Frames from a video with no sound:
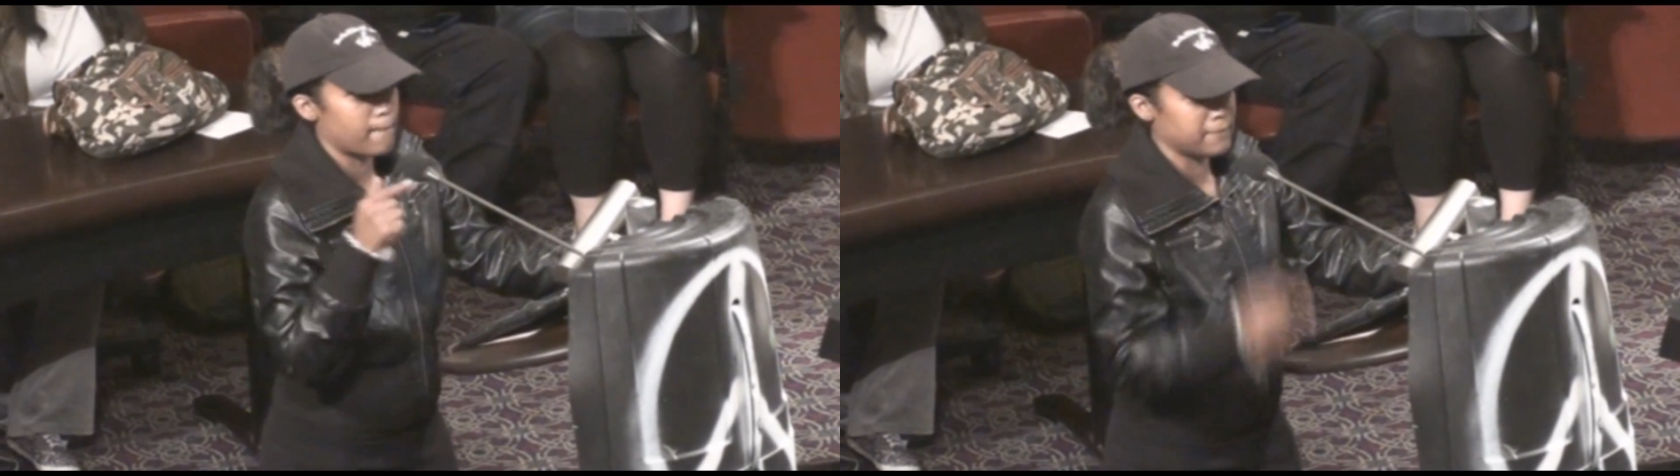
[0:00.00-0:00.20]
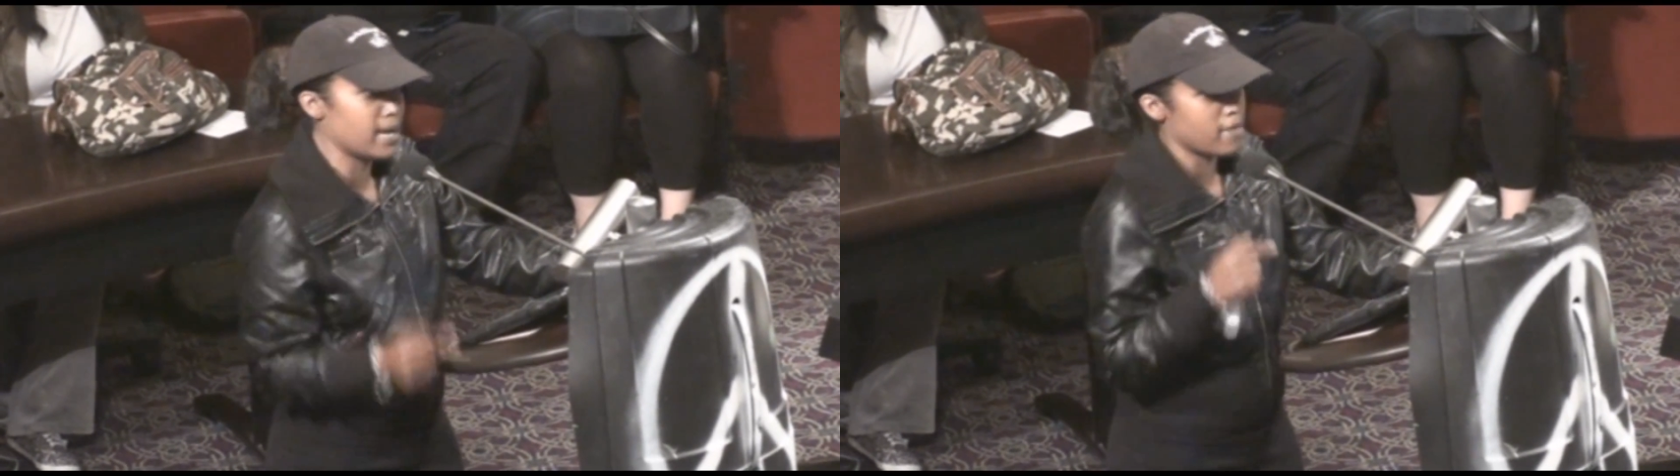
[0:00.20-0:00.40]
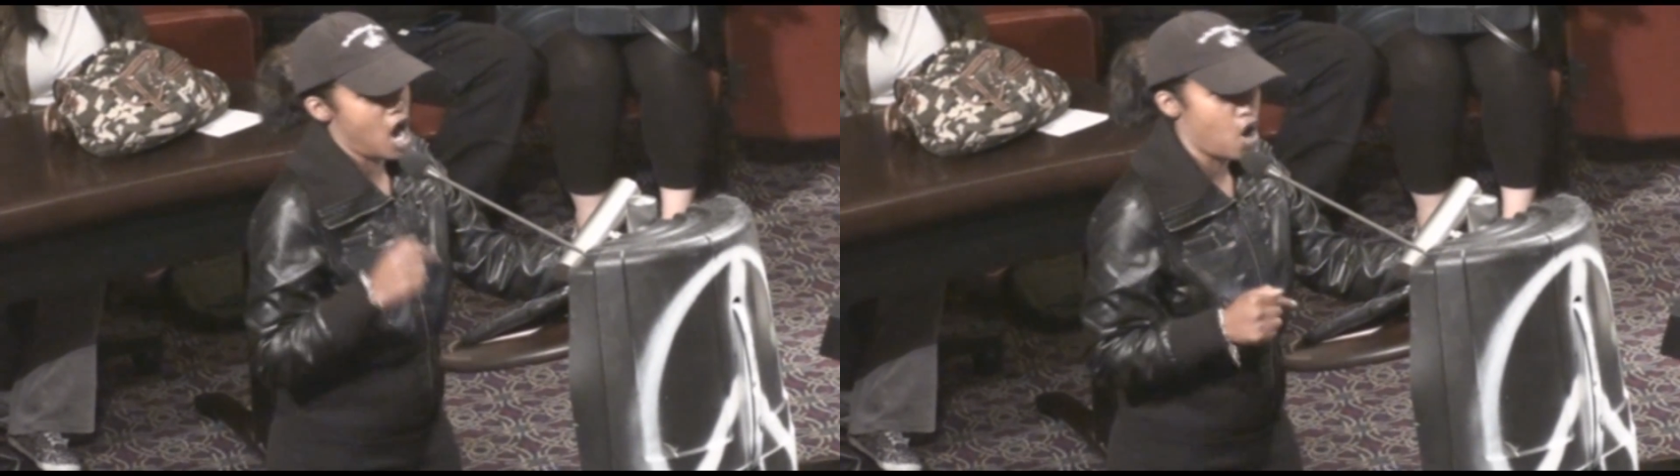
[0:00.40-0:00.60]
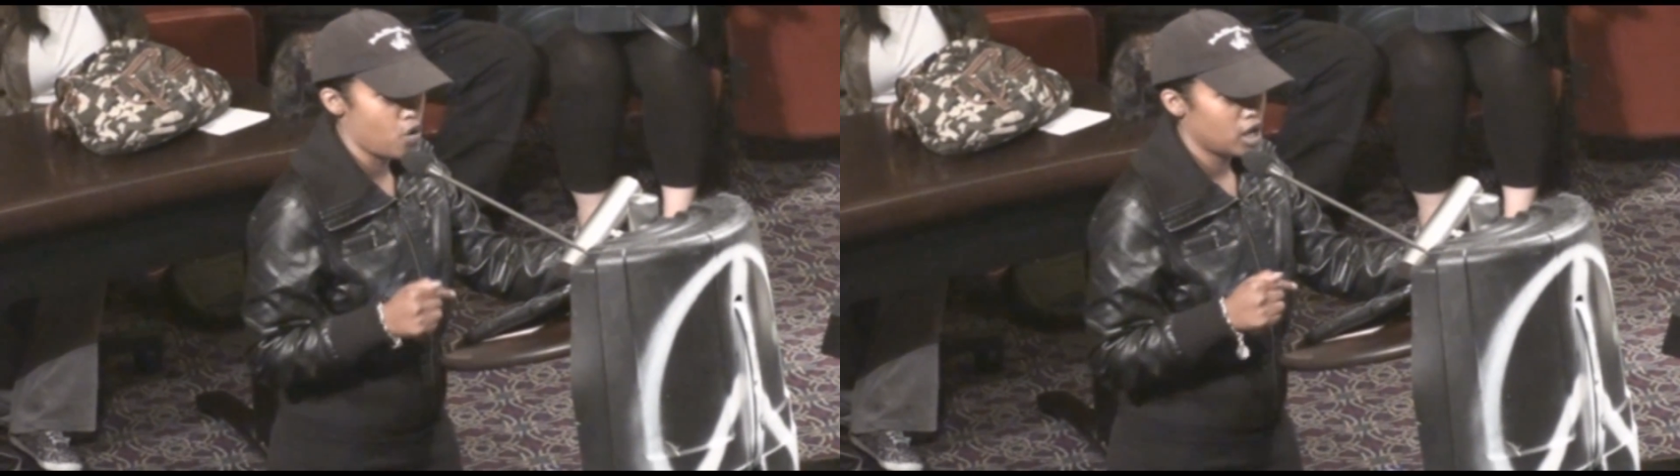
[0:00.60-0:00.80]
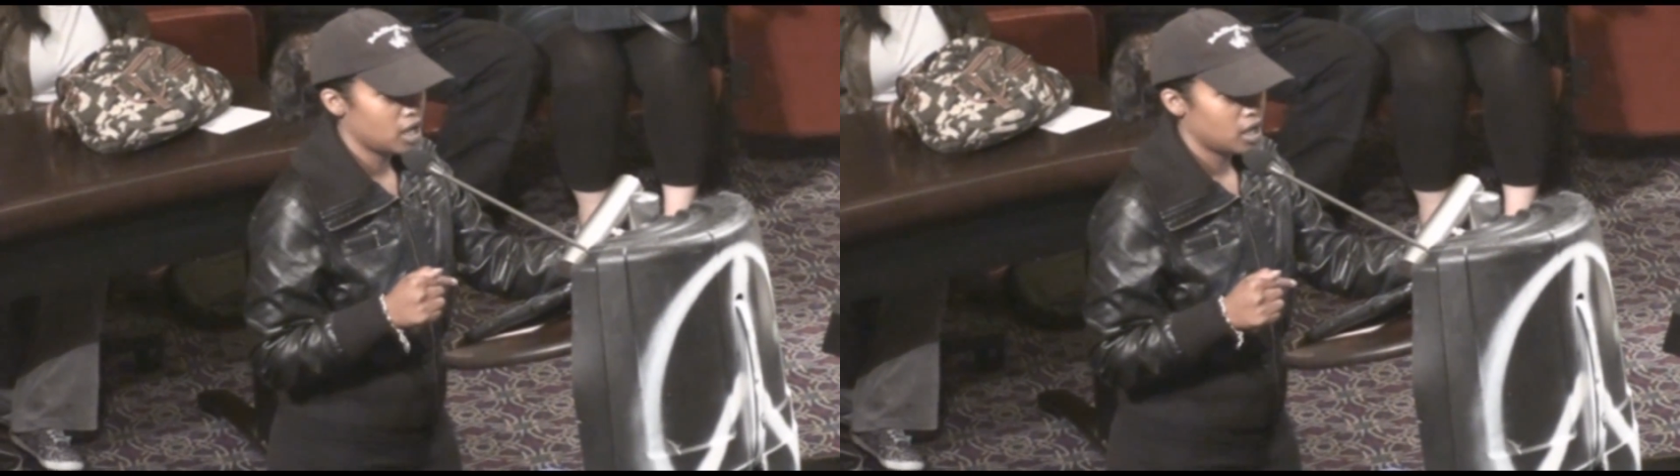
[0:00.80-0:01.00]
the
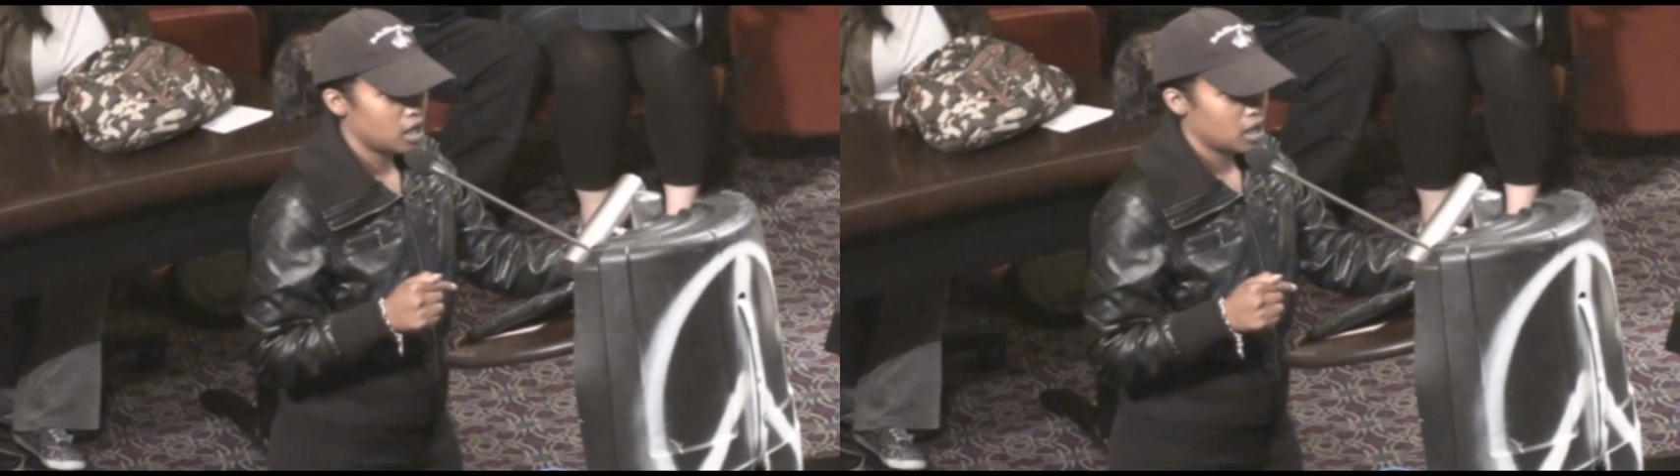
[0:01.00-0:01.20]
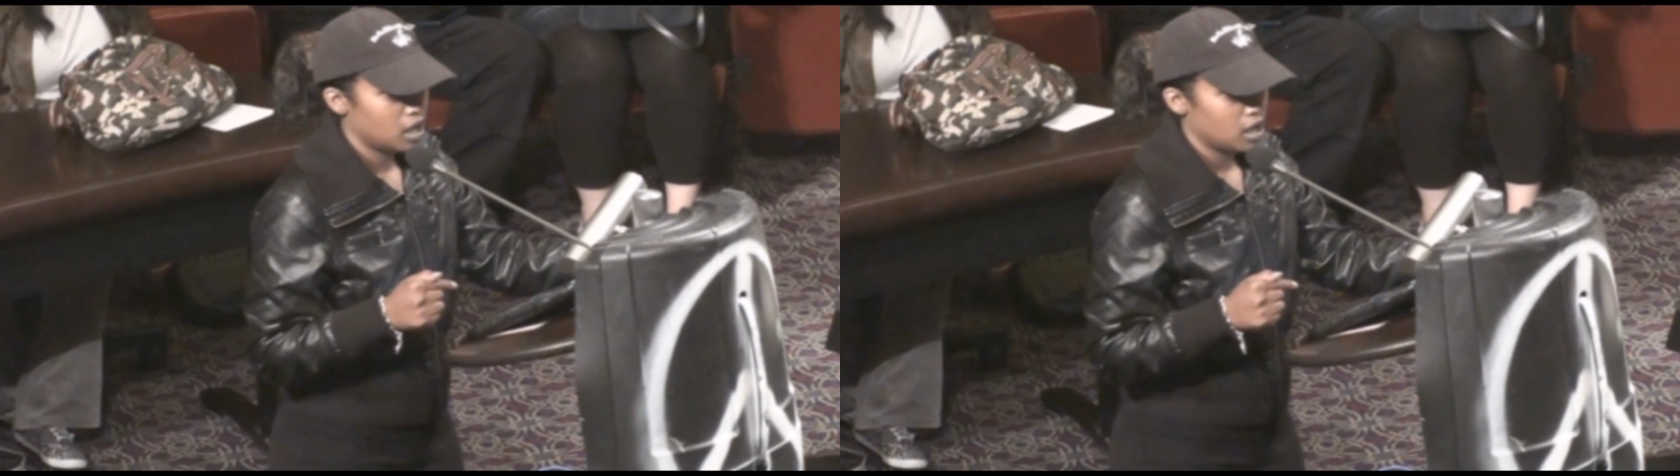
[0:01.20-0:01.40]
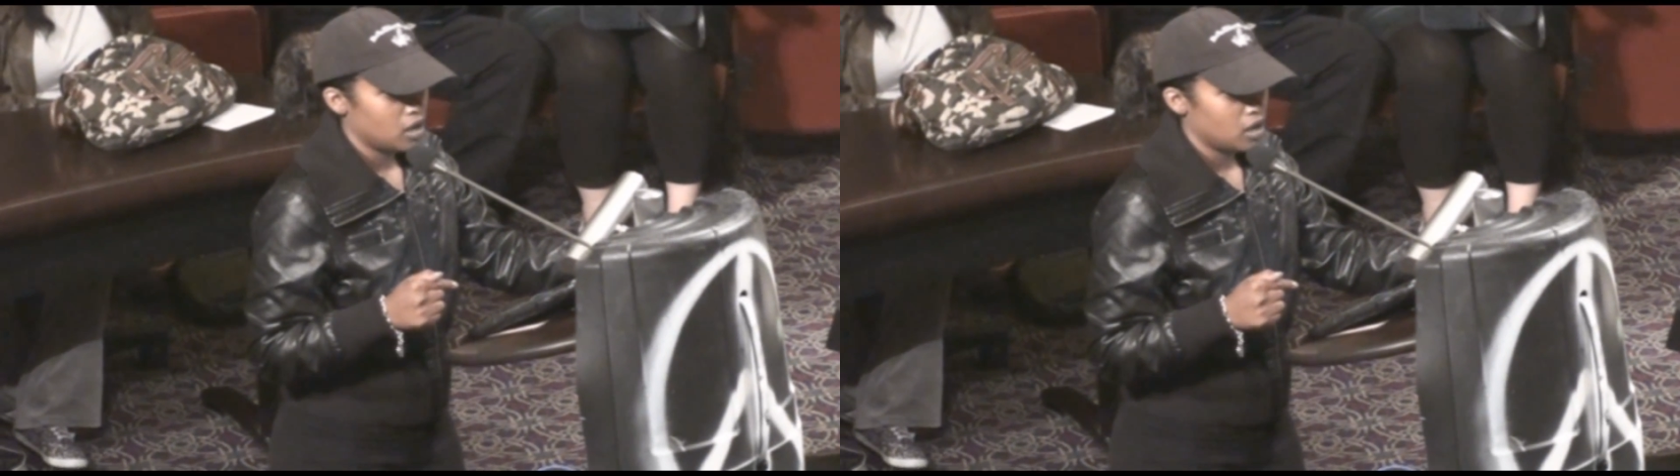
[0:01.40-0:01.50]
memo